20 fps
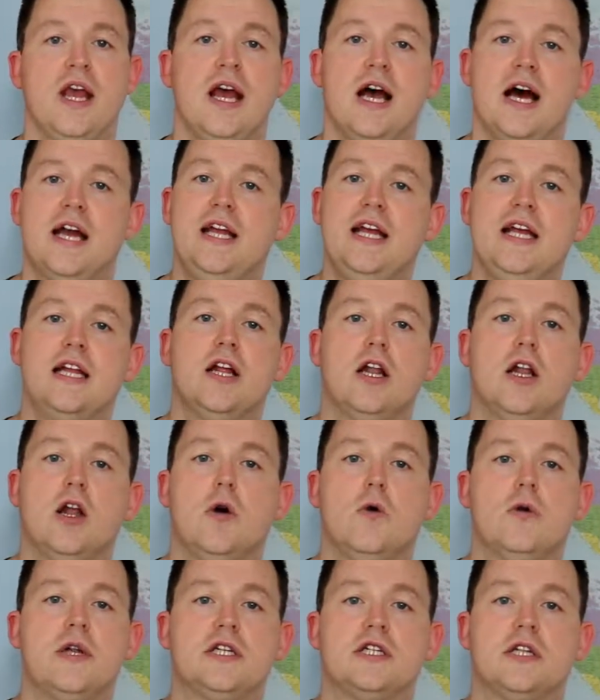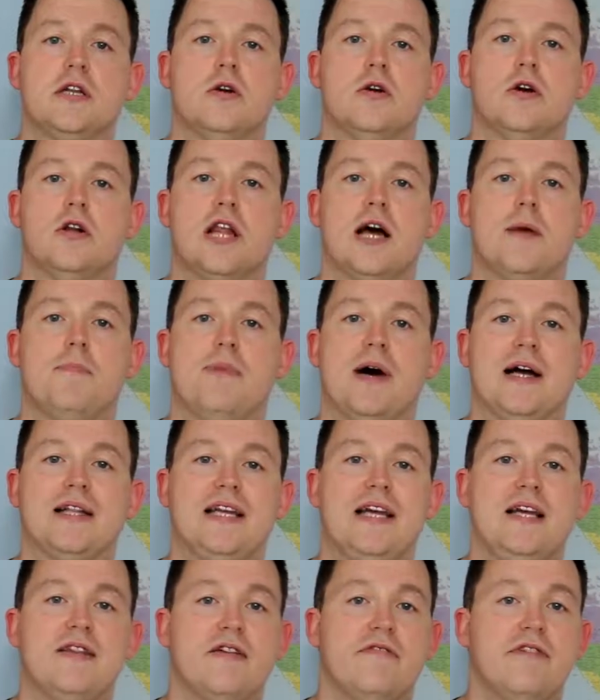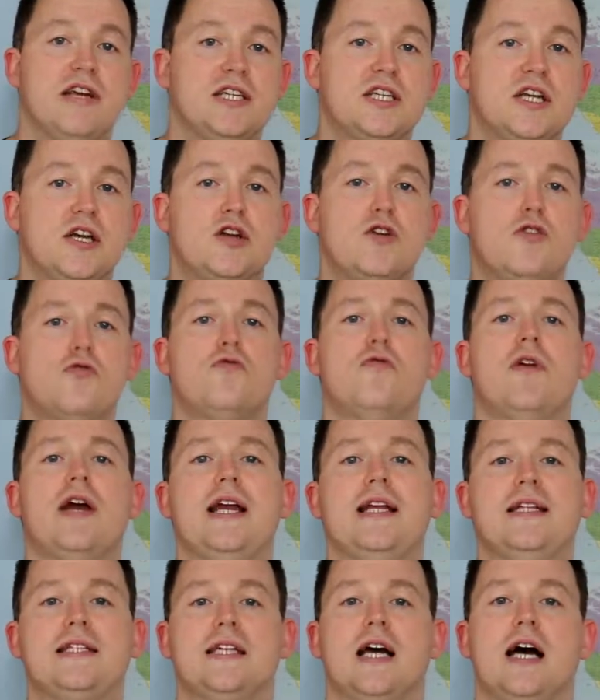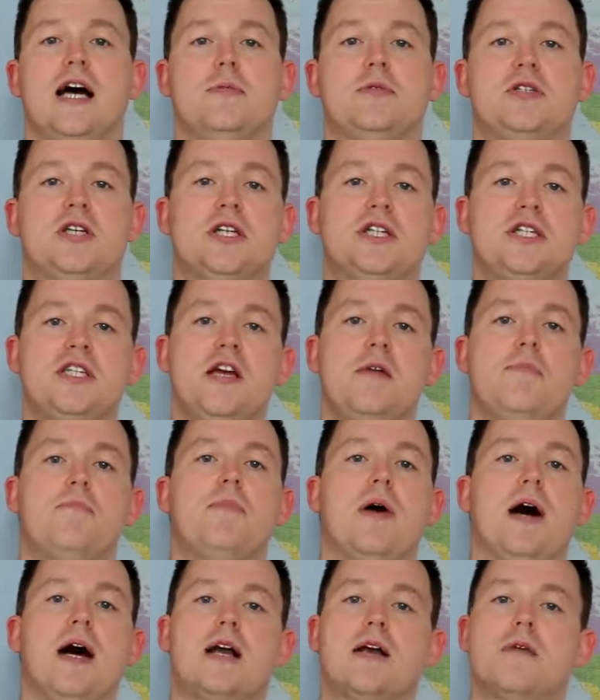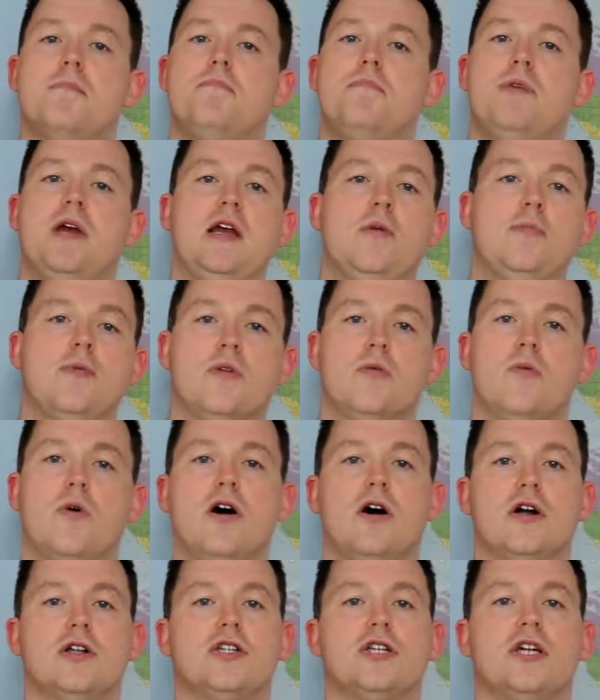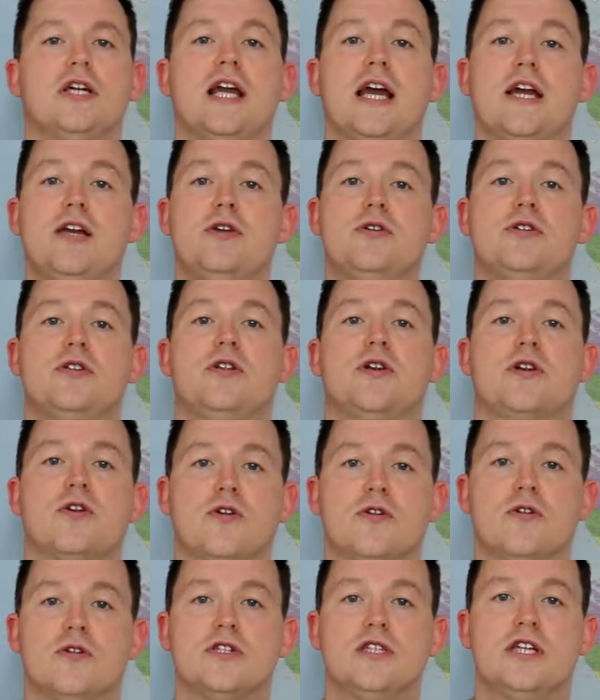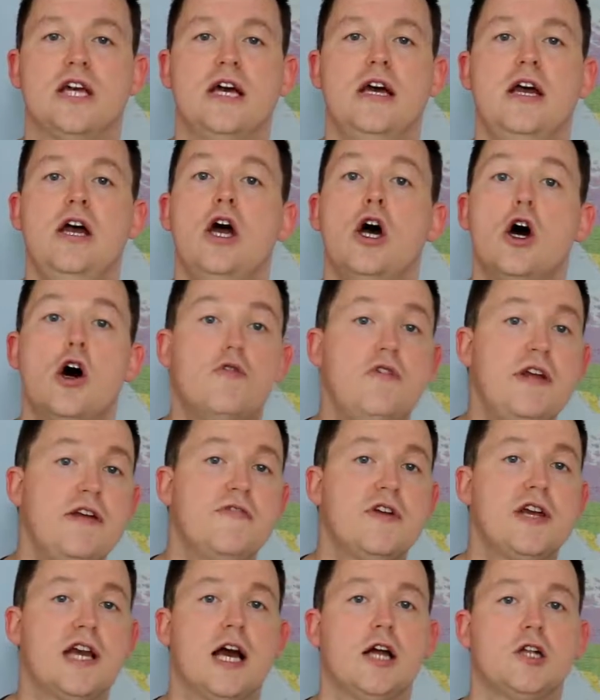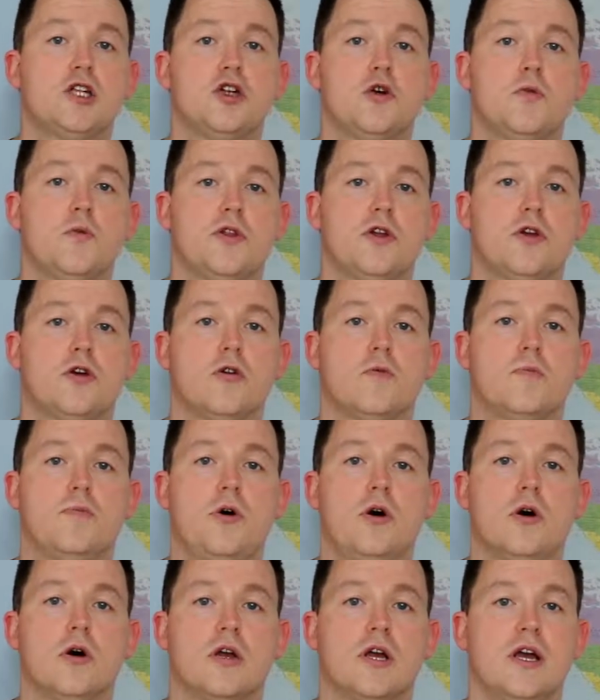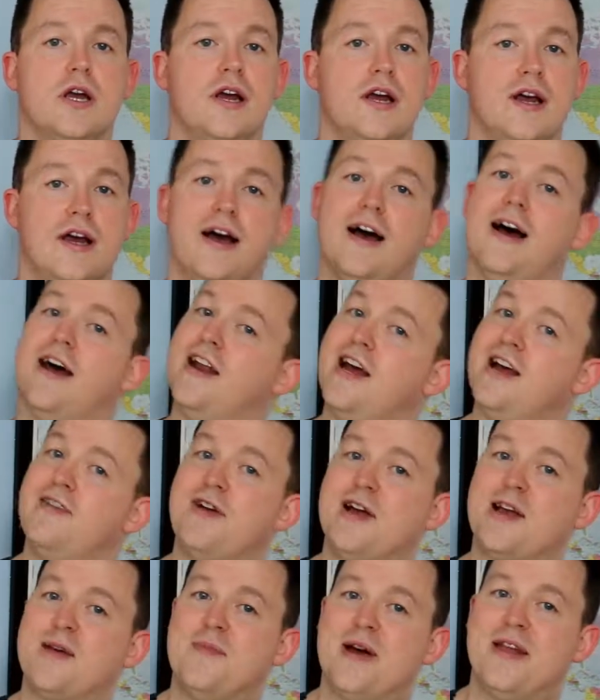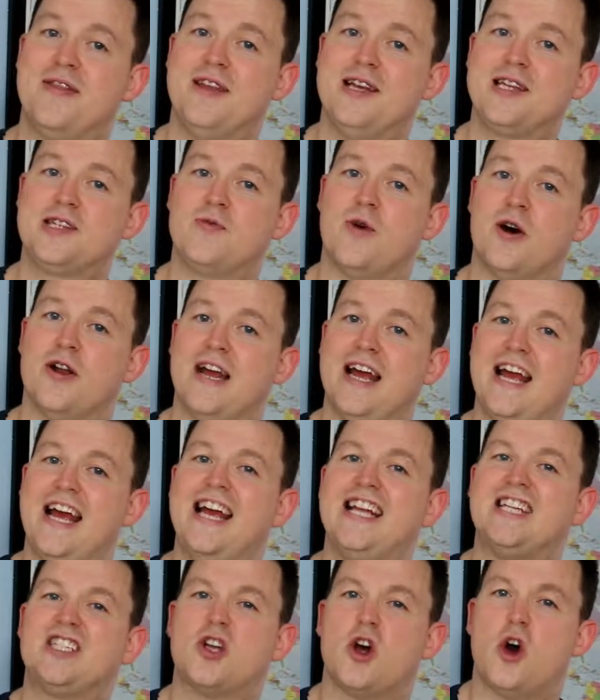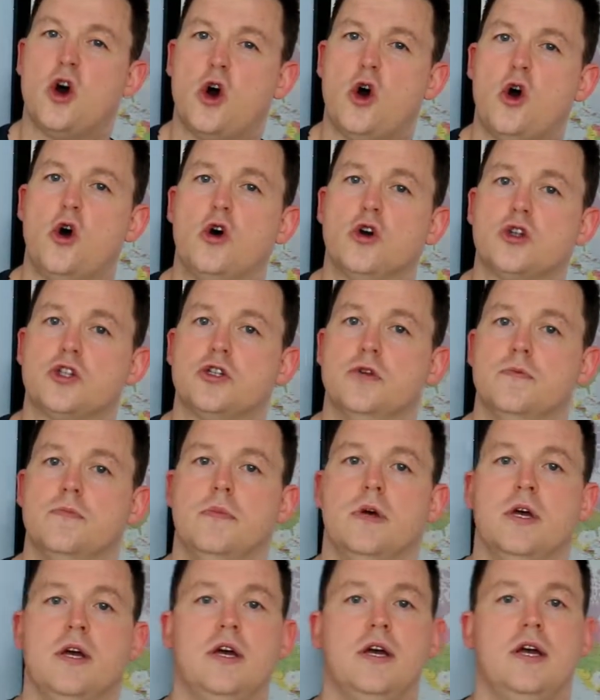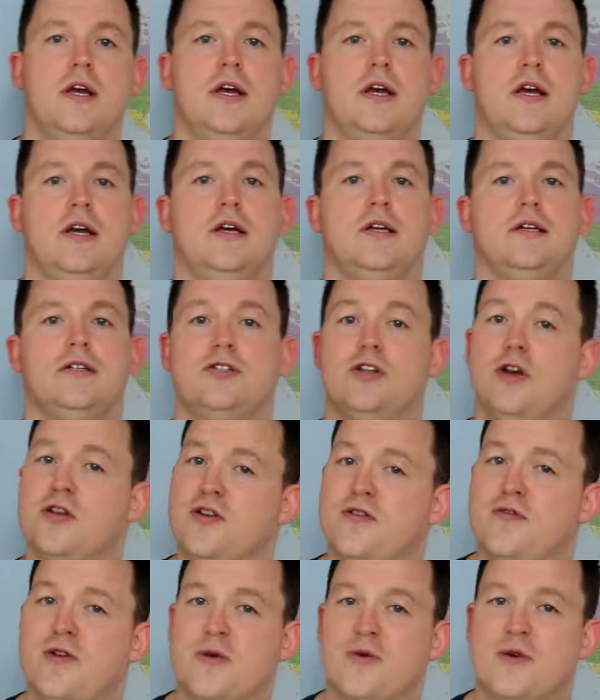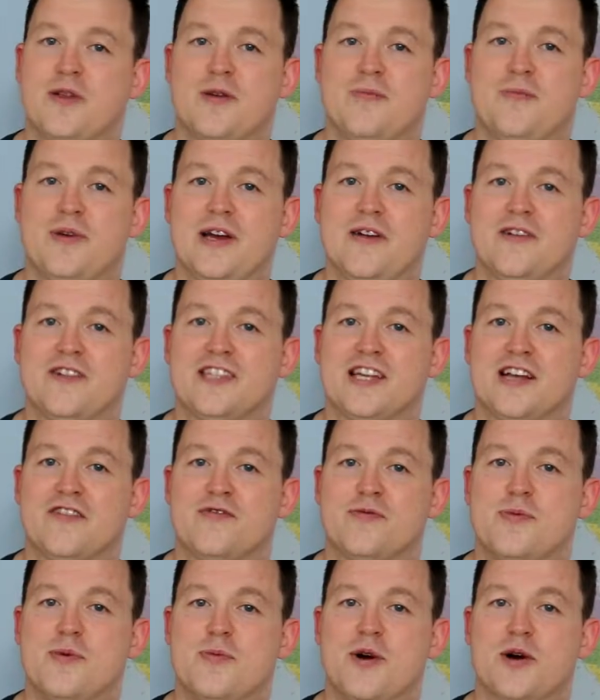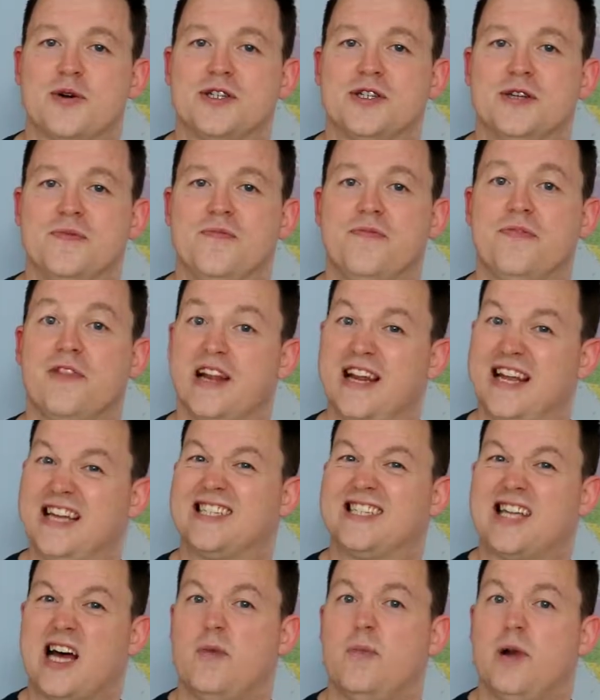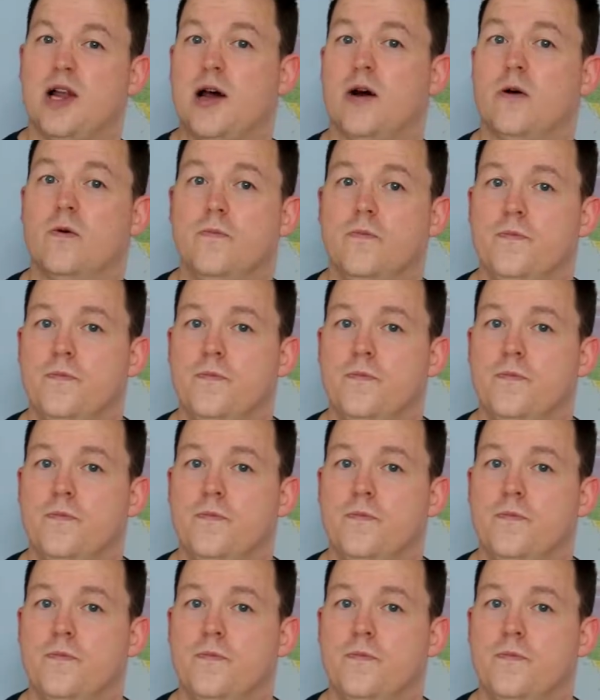And eating alone isn't all that bad either. It's a great time to sit back and people watch and get used to the culture, or even catch up with a good book. And I recommend this one. It's awesome. Nothing wrong with a bit of self-promotion. The link's down below.